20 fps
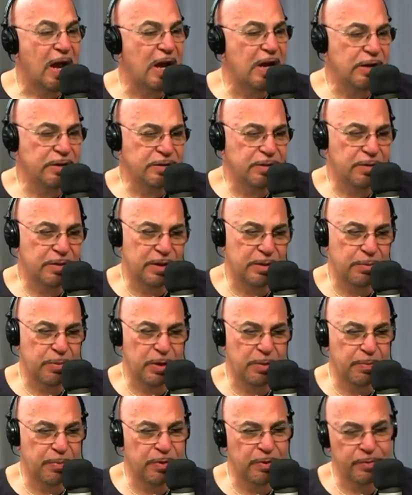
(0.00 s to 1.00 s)
I also think
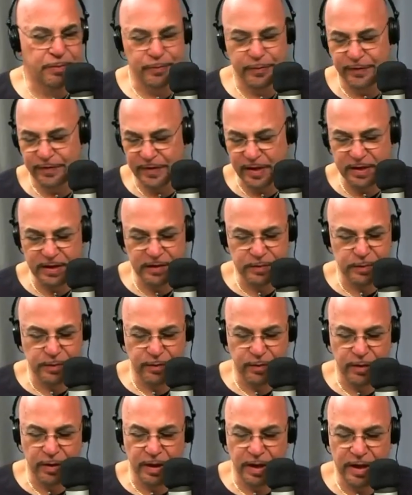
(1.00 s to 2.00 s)
people, we've said this
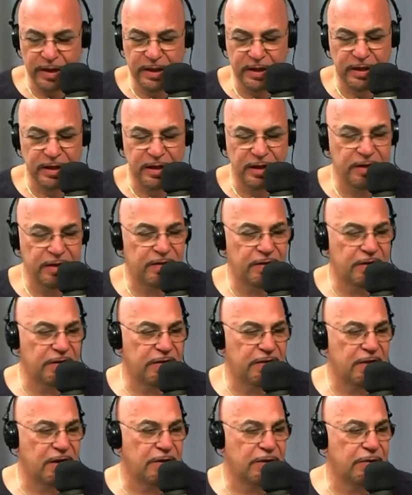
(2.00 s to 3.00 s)
before, I think kids in
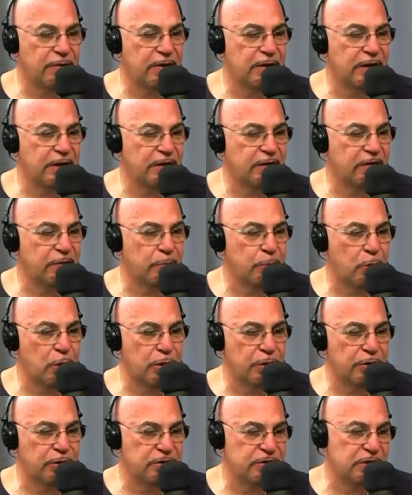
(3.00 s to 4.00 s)
this country get
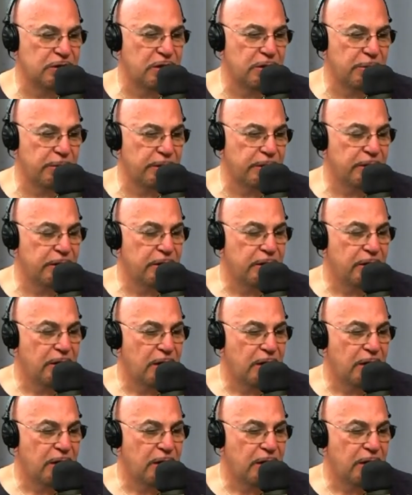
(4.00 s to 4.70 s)
smarter slower.